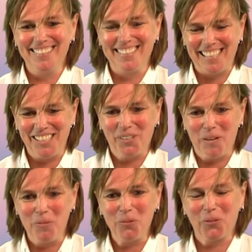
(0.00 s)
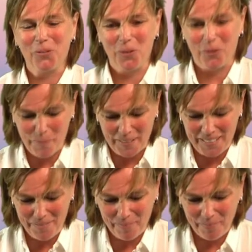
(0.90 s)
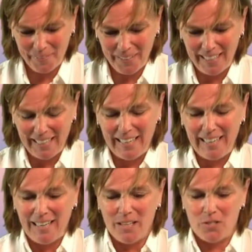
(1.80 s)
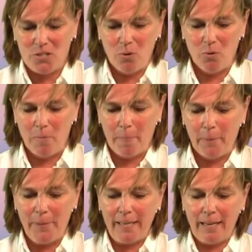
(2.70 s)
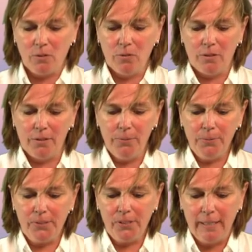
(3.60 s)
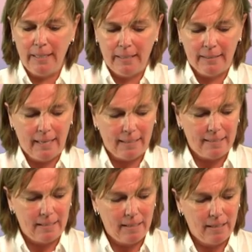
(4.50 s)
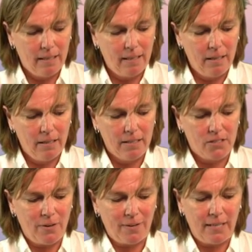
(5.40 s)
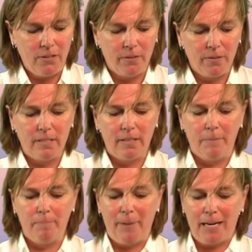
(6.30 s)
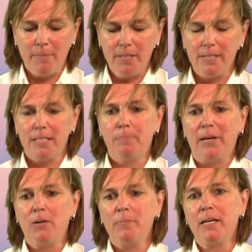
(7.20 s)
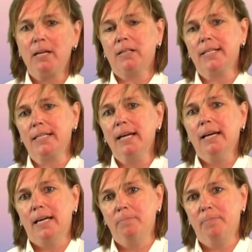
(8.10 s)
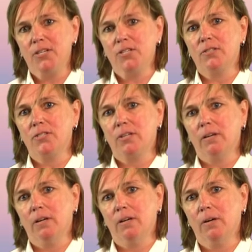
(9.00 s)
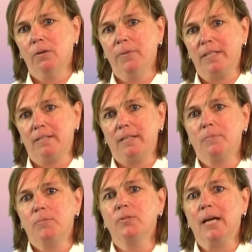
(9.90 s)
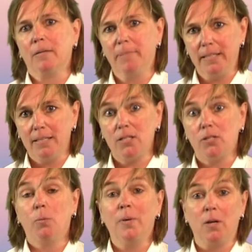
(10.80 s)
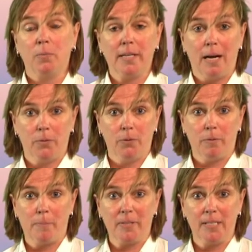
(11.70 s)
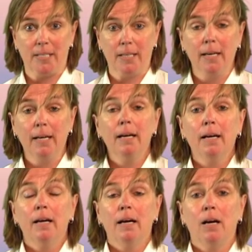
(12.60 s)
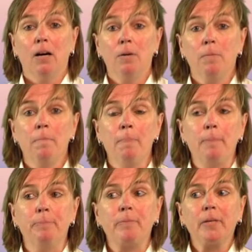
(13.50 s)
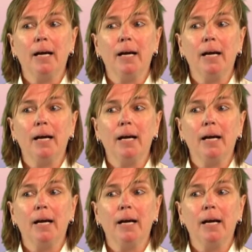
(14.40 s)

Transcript: sensory motor neuropathy. So we can conclude that strength endurance impairment is predominantly in patients with type 2 diabetes, with or without neuropathy, and